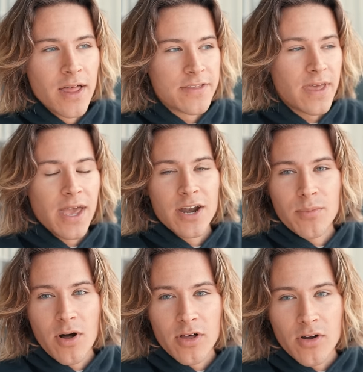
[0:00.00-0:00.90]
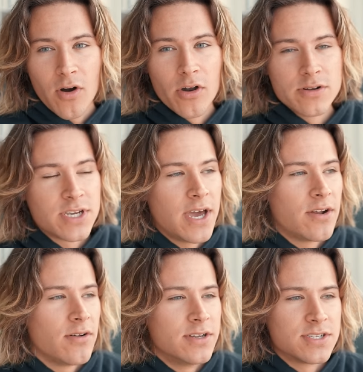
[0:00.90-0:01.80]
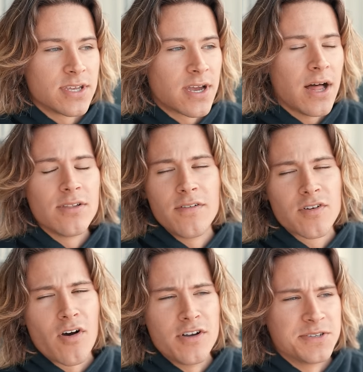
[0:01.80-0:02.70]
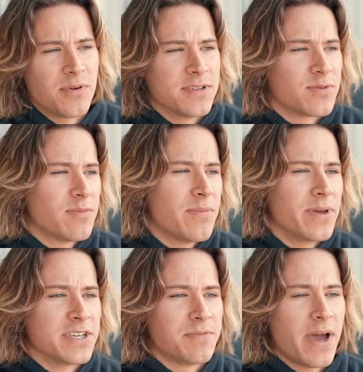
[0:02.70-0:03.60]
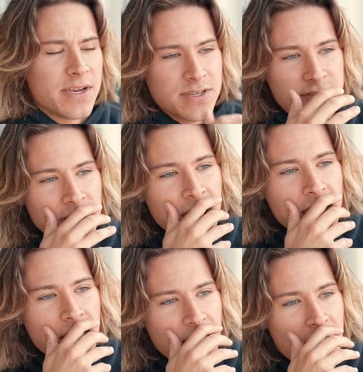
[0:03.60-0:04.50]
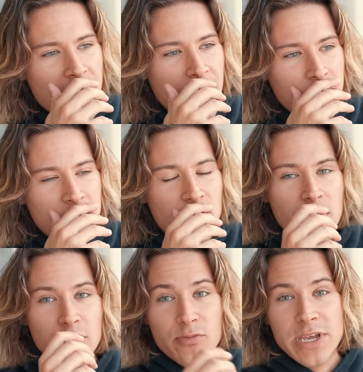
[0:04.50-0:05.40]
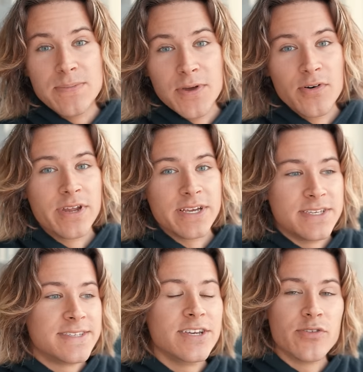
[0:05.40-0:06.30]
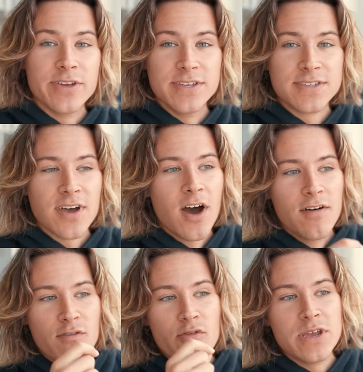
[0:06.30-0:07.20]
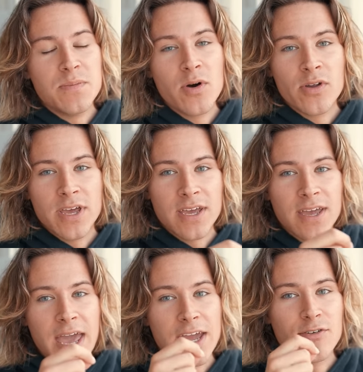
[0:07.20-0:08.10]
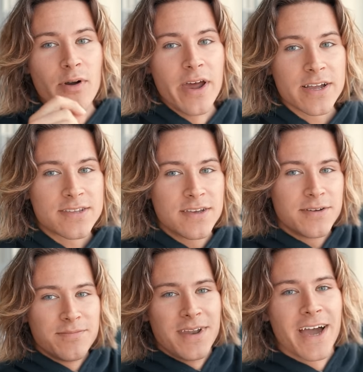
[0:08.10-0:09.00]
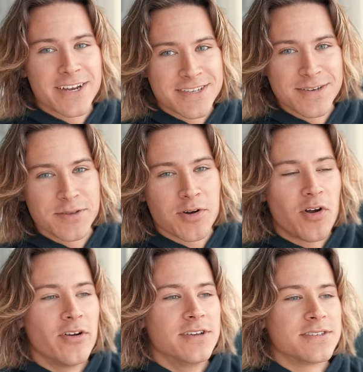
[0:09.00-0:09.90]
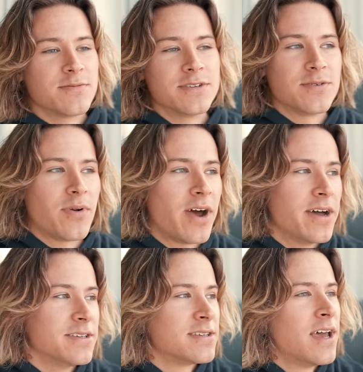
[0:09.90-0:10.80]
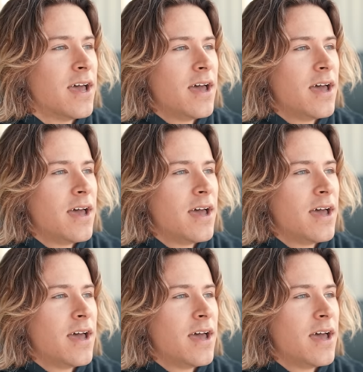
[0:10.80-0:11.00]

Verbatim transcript: like the anabolic auto channel and just like I love cars, bro. It's one of my biggest passions. And I'm gonna do a rebuilding series of rebuilding a wrecked. I'm not gonna say what the car is, so we're surprised.